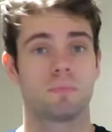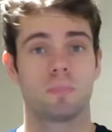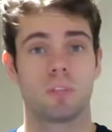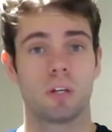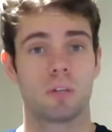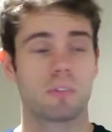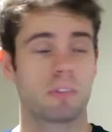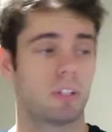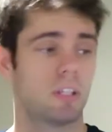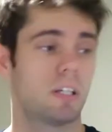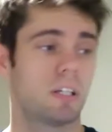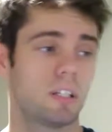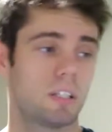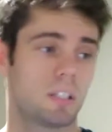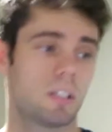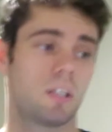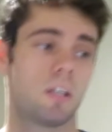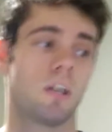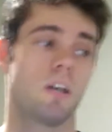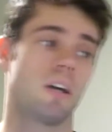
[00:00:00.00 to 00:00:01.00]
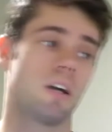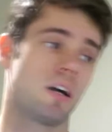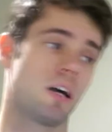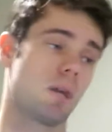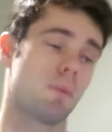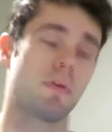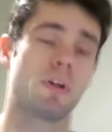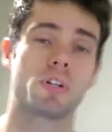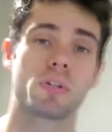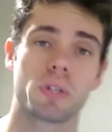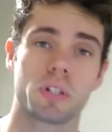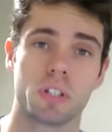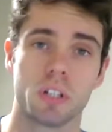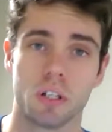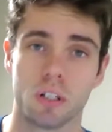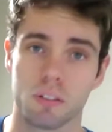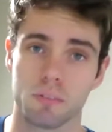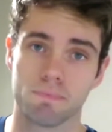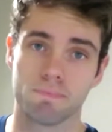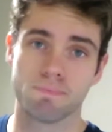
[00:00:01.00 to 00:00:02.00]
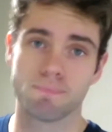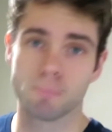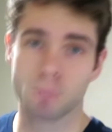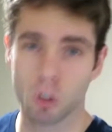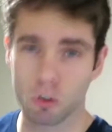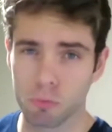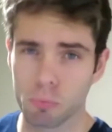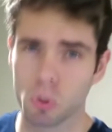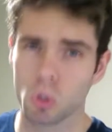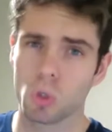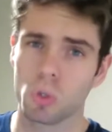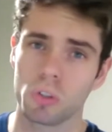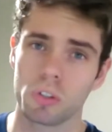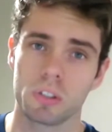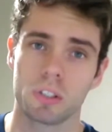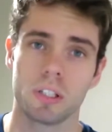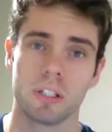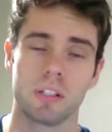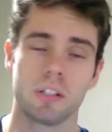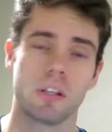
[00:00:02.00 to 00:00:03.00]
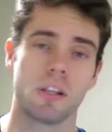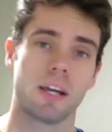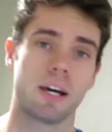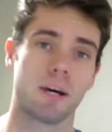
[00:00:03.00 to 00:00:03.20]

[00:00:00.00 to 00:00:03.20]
They release a metric ton of pollutants into the